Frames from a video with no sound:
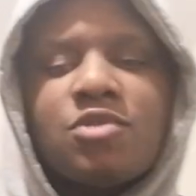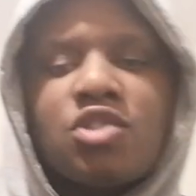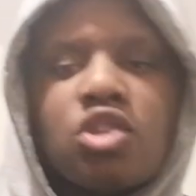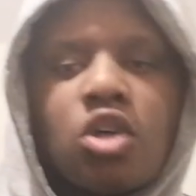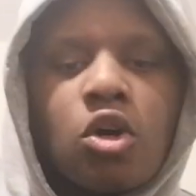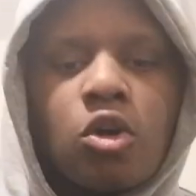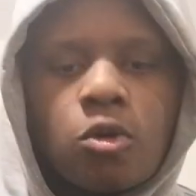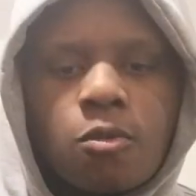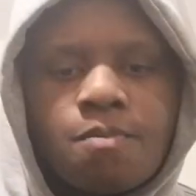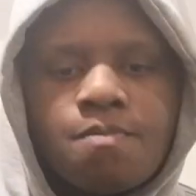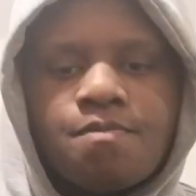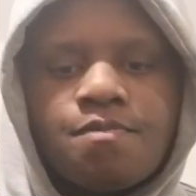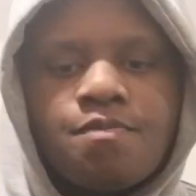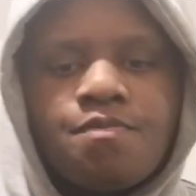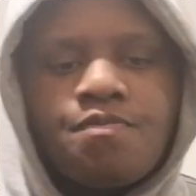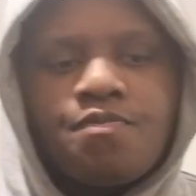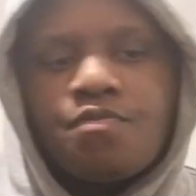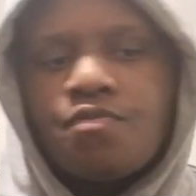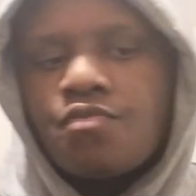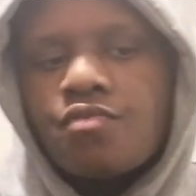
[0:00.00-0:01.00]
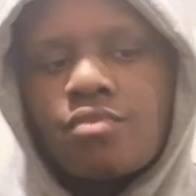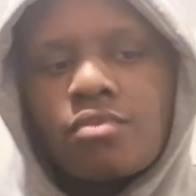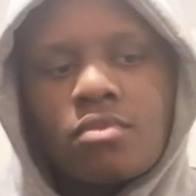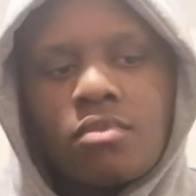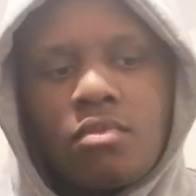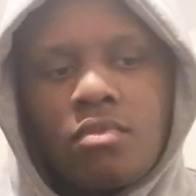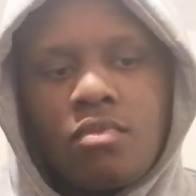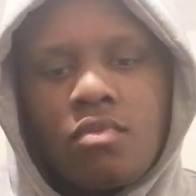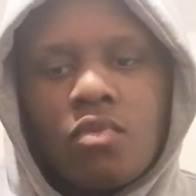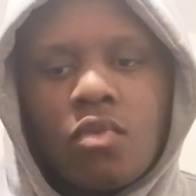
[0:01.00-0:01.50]
So,
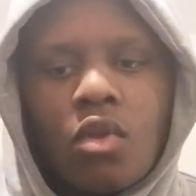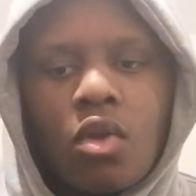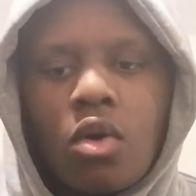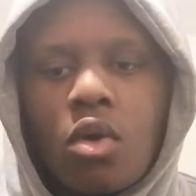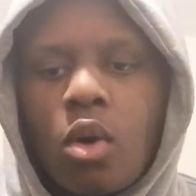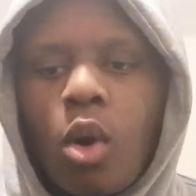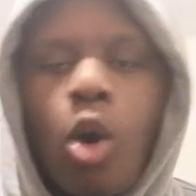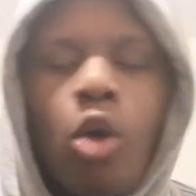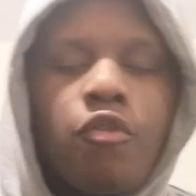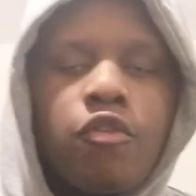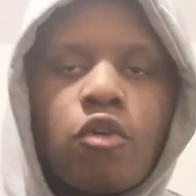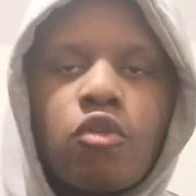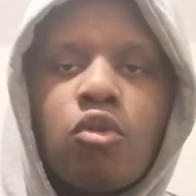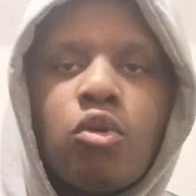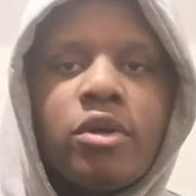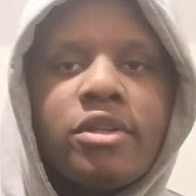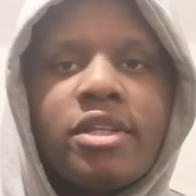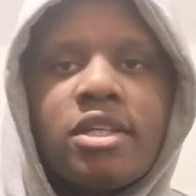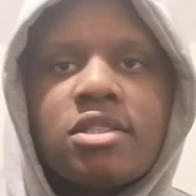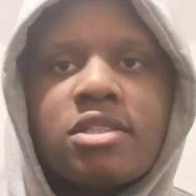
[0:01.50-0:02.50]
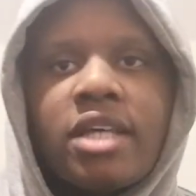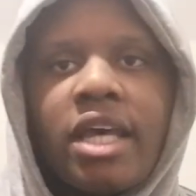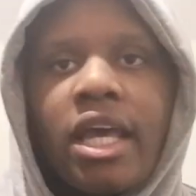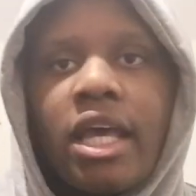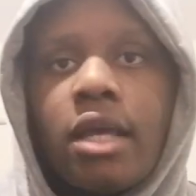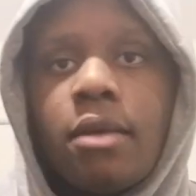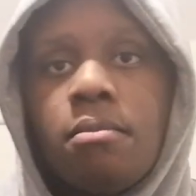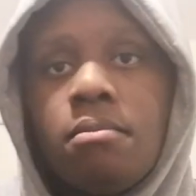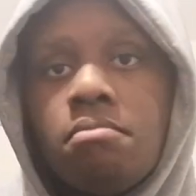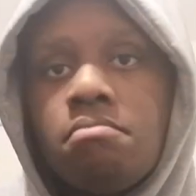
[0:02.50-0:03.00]
overall in this
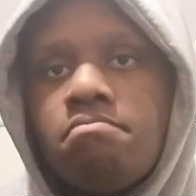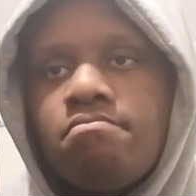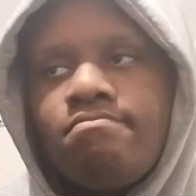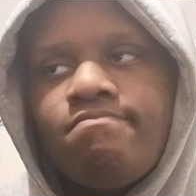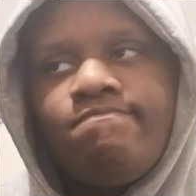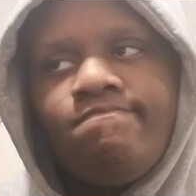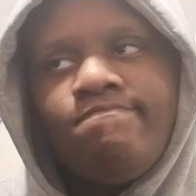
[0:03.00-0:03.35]
game,